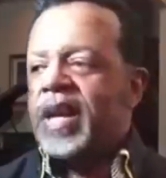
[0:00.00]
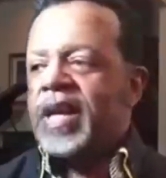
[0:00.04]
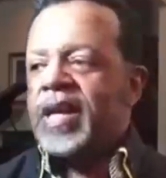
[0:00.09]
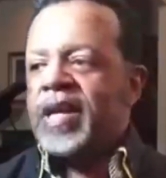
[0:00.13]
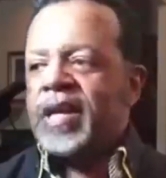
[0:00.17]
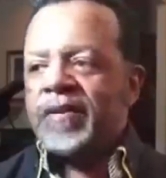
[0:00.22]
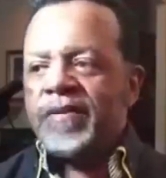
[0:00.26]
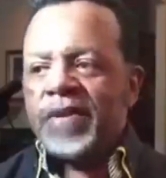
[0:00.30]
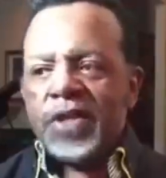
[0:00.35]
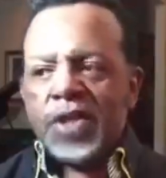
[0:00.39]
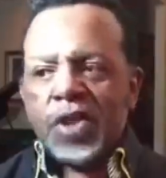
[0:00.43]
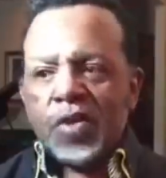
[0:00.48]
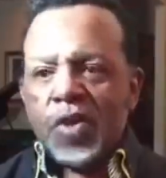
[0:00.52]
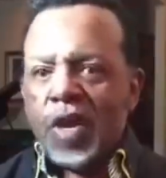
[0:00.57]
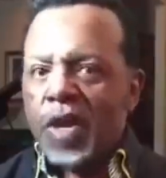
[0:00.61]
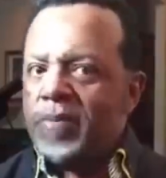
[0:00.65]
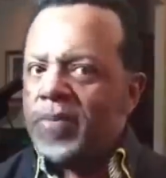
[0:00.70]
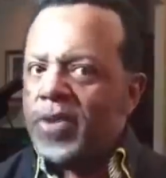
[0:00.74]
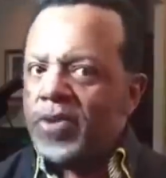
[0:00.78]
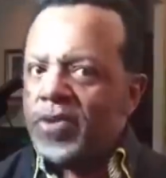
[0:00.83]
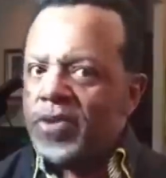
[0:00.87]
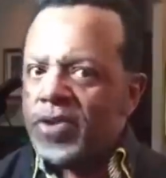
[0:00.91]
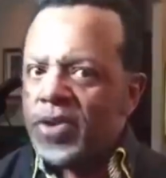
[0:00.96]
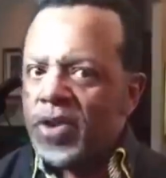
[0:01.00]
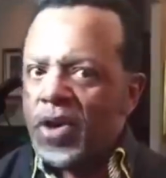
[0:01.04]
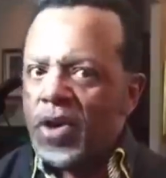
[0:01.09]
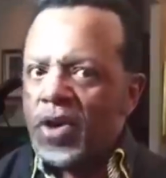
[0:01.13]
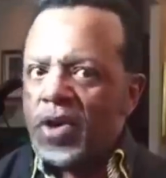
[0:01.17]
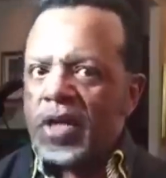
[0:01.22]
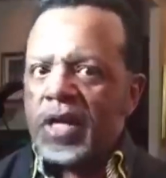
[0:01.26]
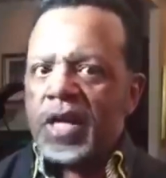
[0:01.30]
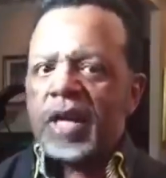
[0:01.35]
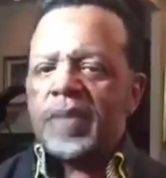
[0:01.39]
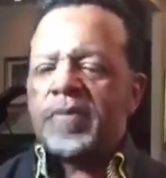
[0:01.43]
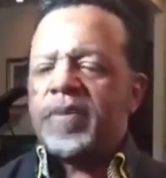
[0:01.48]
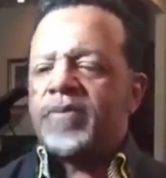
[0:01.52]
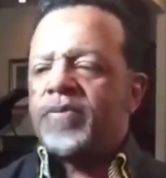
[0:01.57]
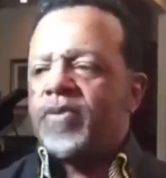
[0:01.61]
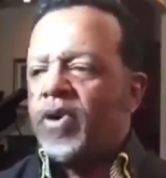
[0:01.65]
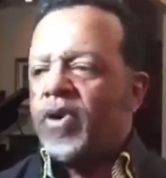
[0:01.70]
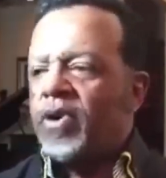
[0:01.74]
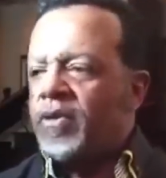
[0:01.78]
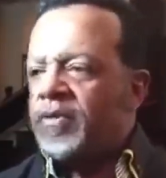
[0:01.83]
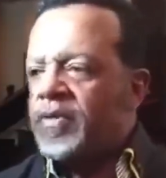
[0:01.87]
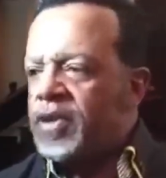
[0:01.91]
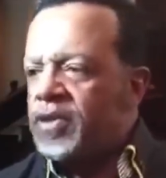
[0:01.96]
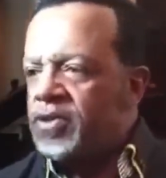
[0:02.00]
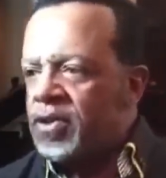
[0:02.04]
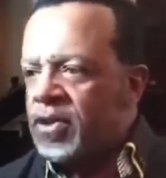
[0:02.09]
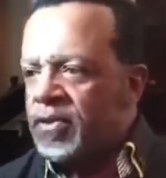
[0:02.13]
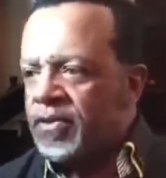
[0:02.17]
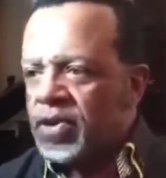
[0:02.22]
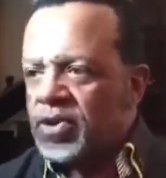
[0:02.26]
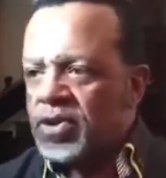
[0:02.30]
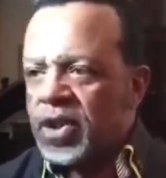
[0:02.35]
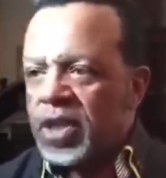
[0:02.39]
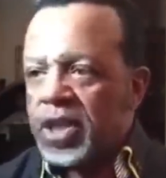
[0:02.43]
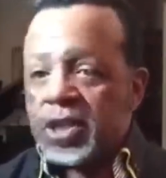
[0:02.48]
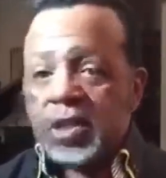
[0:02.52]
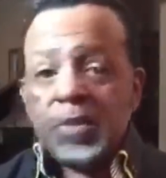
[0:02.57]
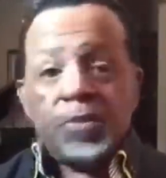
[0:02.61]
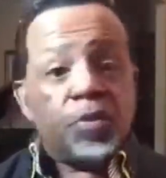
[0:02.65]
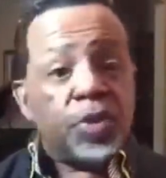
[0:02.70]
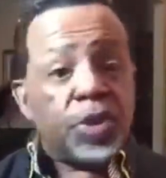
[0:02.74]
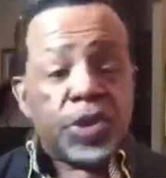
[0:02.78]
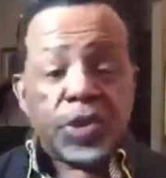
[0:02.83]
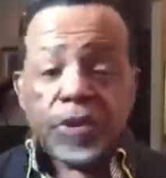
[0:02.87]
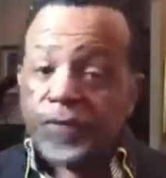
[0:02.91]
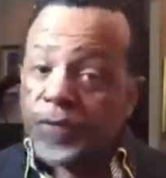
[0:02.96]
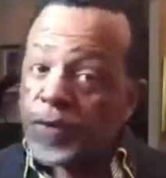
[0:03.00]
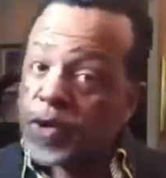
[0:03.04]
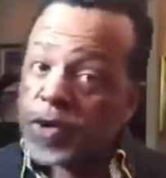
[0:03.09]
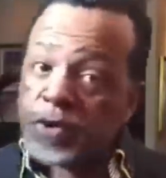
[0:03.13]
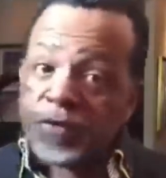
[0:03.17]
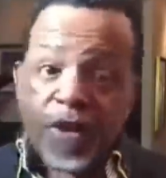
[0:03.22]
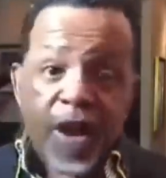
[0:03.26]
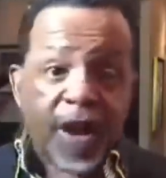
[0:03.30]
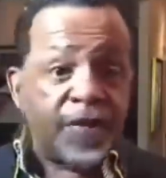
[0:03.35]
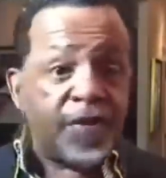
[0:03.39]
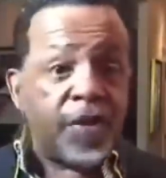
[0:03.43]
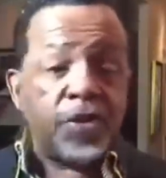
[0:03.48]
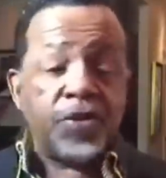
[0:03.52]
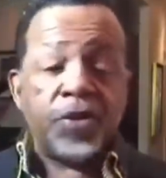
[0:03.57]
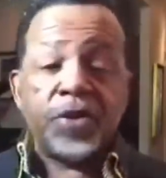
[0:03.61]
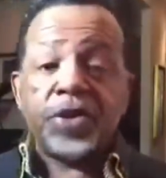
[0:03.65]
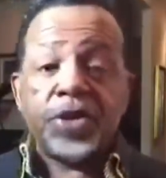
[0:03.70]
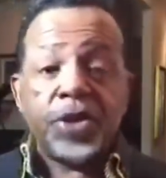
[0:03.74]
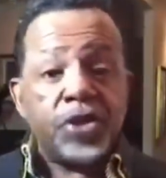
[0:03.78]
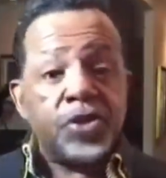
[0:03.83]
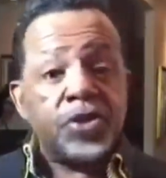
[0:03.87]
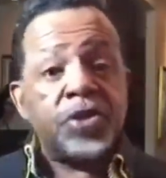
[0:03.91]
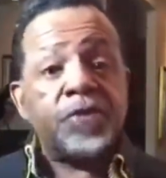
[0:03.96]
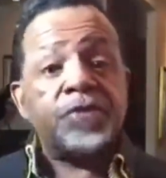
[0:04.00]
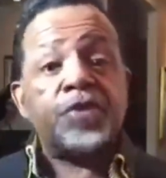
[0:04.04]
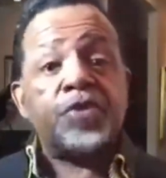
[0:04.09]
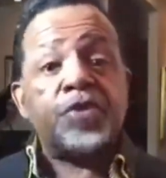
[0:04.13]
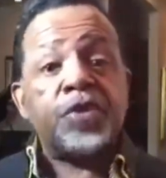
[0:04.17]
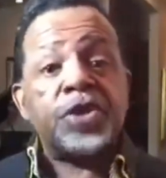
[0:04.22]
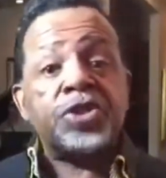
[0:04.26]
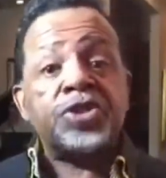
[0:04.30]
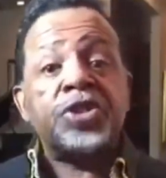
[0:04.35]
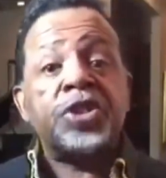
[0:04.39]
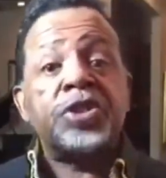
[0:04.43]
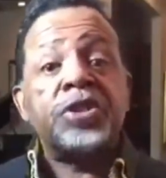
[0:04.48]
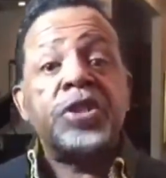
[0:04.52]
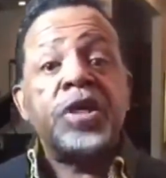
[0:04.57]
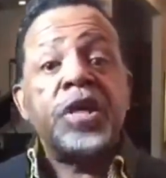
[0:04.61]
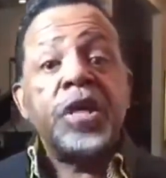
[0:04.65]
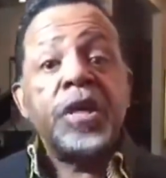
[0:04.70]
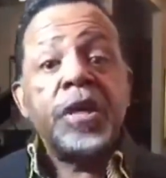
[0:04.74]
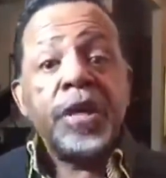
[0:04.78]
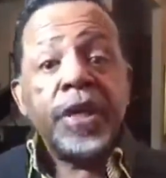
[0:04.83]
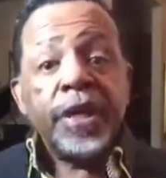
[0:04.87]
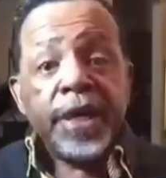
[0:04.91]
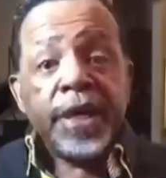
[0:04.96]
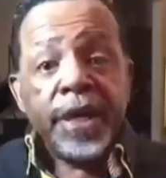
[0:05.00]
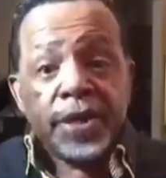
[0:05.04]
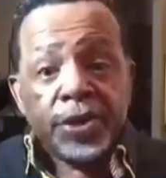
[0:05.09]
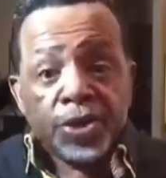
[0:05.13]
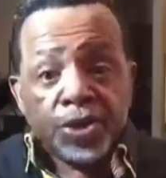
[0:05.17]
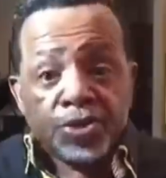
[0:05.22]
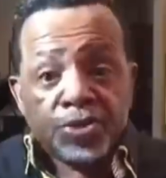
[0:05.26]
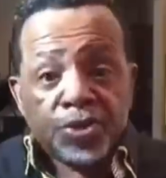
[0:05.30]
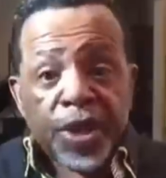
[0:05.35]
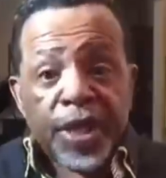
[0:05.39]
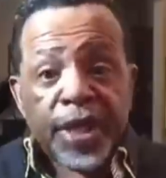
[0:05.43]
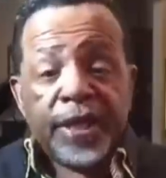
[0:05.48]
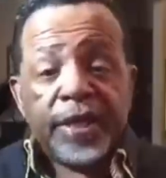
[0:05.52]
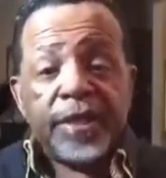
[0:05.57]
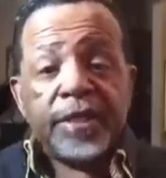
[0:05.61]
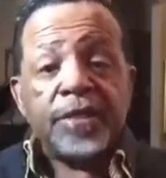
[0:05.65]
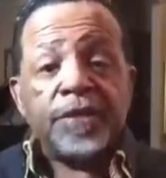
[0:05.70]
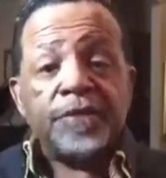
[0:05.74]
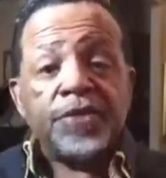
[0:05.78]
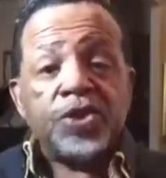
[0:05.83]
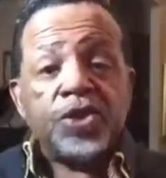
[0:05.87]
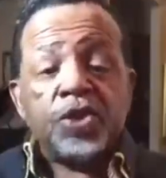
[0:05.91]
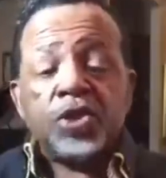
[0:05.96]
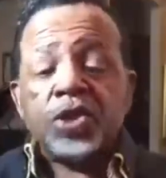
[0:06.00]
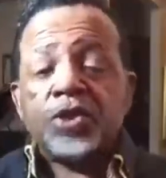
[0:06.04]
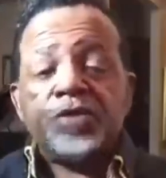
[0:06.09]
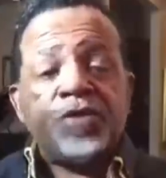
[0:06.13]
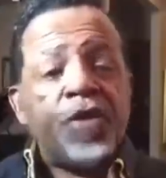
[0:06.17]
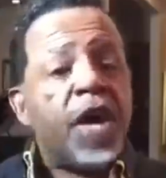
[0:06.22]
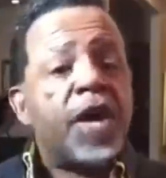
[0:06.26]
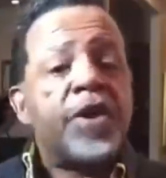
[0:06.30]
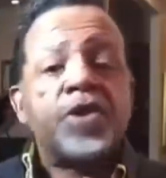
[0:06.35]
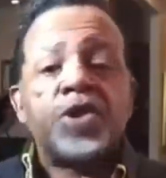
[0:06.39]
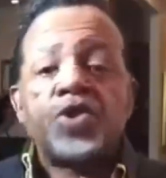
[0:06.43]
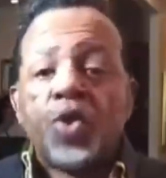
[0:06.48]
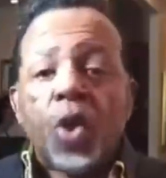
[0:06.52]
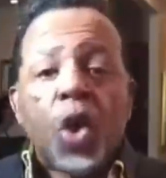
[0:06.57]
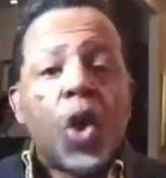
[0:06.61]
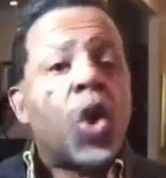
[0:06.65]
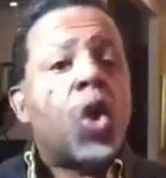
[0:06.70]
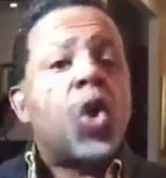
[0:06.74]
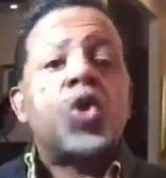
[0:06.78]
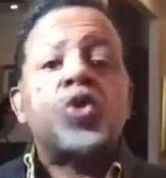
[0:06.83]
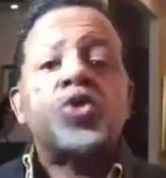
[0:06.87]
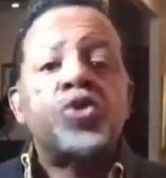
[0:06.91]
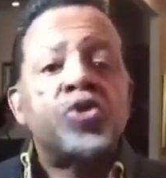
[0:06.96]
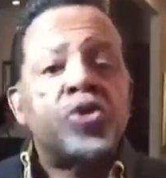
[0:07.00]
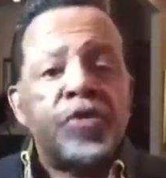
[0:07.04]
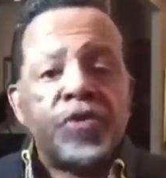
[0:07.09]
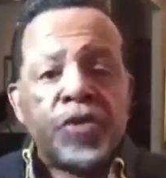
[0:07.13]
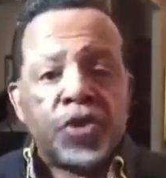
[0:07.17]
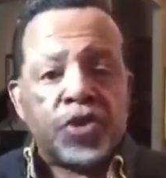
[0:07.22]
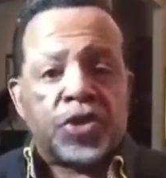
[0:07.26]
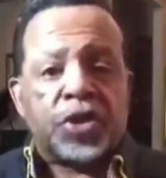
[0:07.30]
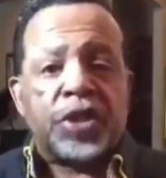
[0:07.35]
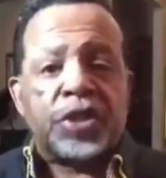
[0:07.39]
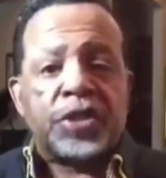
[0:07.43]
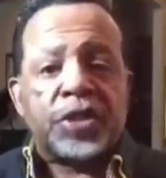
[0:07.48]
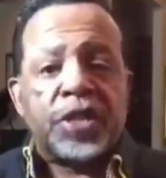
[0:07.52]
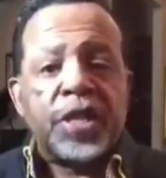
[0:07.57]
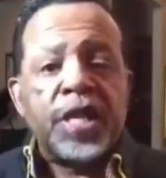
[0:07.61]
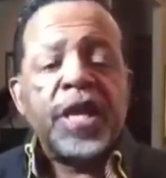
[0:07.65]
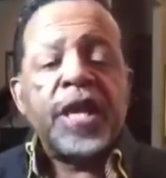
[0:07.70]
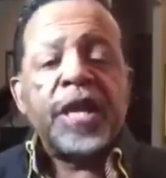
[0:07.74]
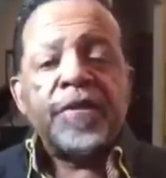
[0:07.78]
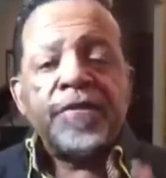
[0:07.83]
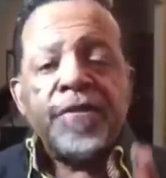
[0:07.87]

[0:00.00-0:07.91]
And even though I'm New Thought and I'm involved in Universalism, which the first 500 years of Christian history, the church fathers were all Universalists.